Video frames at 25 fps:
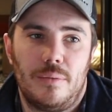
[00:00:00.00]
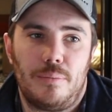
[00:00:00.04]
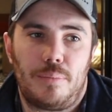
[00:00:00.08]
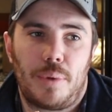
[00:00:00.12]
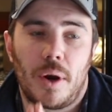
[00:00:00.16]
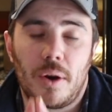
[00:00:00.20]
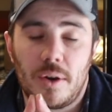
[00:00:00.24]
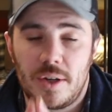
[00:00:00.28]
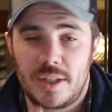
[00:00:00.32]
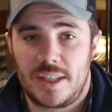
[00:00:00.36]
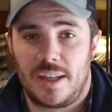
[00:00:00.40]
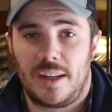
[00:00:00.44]

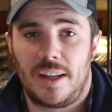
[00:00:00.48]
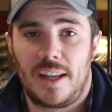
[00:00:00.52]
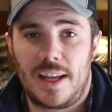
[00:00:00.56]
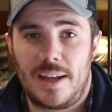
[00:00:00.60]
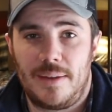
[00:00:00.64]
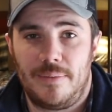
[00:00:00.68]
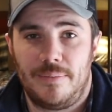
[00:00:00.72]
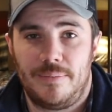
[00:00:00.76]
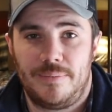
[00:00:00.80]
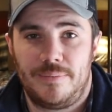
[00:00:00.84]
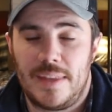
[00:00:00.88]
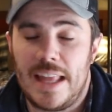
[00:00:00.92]

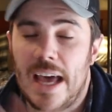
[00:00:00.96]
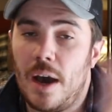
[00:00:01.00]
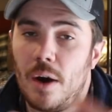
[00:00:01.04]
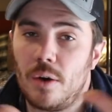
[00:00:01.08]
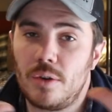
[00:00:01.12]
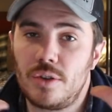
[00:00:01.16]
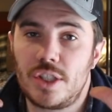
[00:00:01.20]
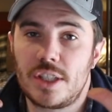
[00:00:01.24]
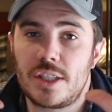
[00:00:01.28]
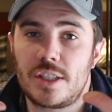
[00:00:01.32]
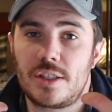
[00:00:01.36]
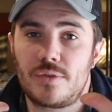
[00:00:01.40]
personally.
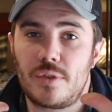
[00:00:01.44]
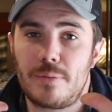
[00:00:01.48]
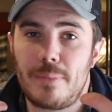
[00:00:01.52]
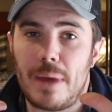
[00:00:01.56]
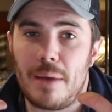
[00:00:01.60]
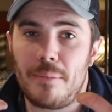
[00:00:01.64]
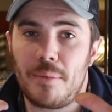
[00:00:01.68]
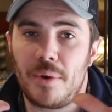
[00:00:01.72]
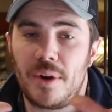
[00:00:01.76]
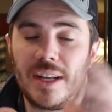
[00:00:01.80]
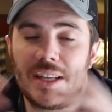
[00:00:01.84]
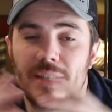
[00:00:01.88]
Now, just
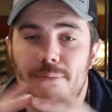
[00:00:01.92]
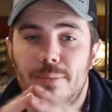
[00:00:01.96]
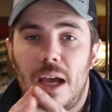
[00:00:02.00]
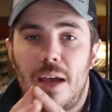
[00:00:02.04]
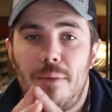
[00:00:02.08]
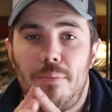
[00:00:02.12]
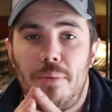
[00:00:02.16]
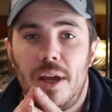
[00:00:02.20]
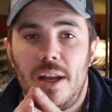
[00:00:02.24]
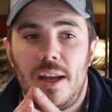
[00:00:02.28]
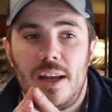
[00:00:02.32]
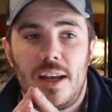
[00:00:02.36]
remember, it is my
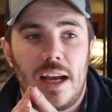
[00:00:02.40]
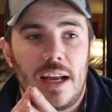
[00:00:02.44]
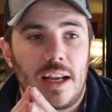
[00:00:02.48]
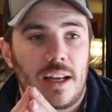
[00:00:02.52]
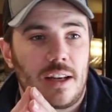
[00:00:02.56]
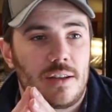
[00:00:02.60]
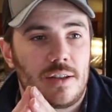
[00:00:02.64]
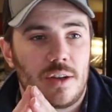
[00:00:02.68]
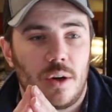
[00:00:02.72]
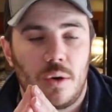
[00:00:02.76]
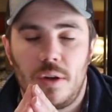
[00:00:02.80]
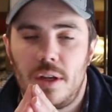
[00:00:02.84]
opinion. I
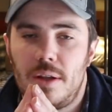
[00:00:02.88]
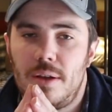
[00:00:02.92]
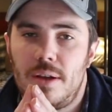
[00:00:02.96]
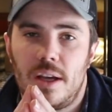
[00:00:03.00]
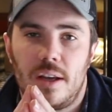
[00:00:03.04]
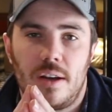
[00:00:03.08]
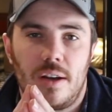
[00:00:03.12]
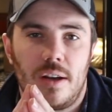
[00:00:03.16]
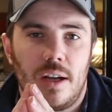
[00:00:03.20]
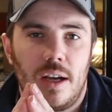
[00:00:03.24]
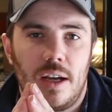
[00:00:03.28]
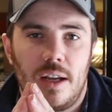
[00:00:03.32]
totally
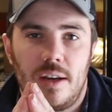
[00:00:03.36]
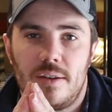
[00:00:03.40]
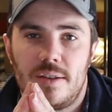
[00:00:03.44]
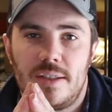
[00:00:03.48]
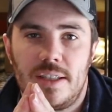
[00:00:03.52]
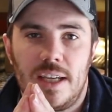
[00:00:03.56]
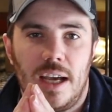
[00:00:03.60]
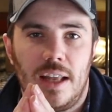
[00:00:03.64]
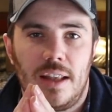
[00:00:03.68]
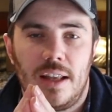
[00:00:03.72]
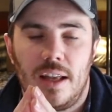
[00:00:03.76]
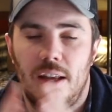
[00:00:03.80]

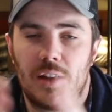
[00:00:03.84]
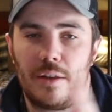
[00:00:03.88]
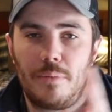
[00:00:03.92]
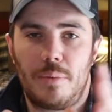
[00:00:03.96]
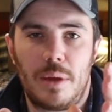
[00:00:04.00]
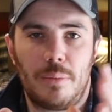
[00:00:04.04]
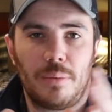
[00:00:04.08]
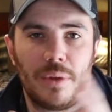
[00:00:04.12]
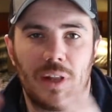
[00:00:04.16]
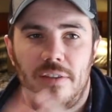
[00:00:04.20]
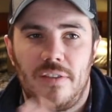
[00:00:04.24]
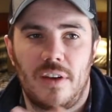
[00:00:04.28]
understand that other
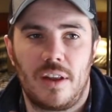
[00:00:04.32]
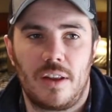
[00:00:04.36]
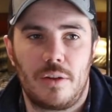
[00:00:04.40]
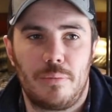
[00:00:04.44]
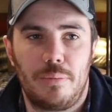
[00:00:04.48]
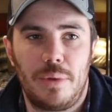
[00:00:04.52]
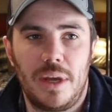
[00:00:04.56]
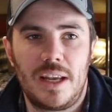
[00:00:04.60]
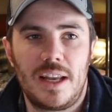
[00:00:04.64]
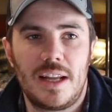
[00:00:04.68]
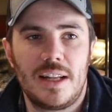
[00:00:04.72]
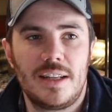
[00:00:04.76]
people have other
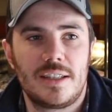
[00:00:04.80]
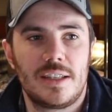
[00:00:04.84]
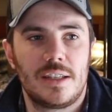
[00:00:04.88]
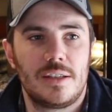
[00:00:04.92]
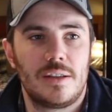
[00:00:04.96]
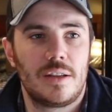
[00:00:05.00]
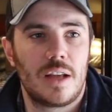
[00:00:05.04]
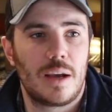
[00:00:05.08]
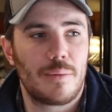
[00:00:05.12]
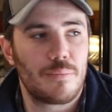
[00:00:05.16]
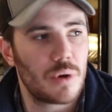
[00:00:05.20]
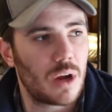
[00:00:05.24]
opinions,
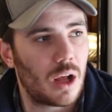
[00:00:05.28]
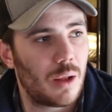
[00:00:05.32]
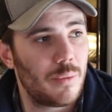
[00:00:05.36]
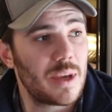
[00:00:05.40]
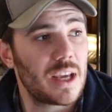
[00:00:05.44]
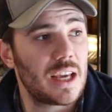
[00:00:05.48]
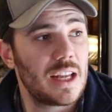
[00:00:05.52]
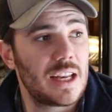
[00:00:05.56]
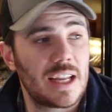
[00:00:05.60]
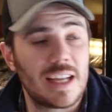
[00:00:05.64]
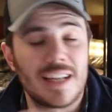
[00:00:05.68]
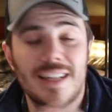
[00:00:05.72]
and I'm
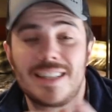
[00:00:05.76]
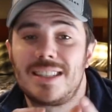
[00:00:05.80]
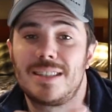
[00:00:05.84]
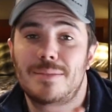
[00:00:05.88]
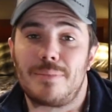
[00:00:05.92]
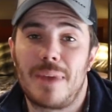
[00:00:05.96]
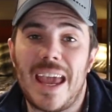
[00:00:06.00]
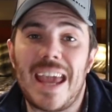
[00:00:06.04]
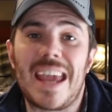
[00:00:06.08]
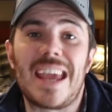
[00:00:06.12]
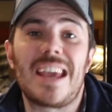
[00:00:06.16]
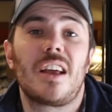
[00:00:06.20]
probably going to get
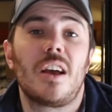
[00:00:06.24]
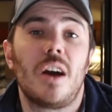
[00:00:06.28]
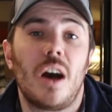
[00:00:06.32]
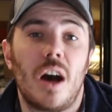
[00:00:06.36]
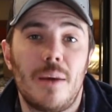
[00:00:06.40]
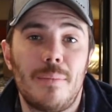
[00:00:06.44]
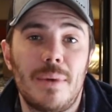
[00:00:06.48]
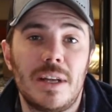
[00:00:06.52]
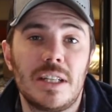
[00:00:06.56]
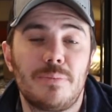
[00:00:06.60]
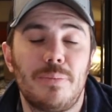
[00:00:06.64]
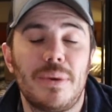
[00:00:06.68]
some hate
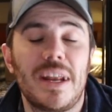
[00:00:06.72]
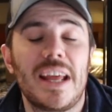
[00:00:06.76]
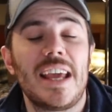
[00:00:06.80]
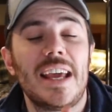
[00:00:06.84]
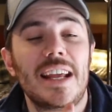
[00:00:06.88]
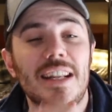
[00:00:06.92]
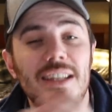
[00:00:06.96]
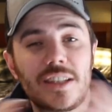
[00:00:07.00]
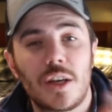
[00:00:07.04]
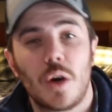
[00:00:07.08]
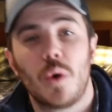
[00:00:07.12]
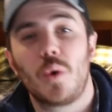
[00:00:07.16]
comments, but
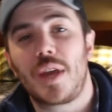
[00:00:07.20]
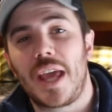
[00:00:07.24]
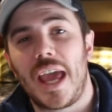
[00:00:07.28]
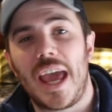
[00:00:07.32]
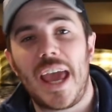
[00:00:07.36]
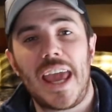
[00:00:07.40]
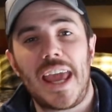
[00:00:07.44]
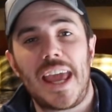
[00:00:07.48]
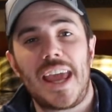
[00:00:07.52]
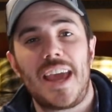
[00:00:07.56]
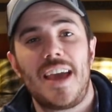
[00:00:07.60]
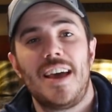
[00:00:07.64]
it's
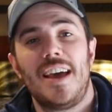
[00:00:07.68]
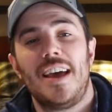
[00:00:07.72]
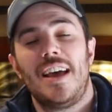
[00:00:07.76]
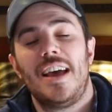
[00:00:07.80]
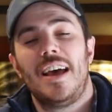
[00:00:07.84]
okay.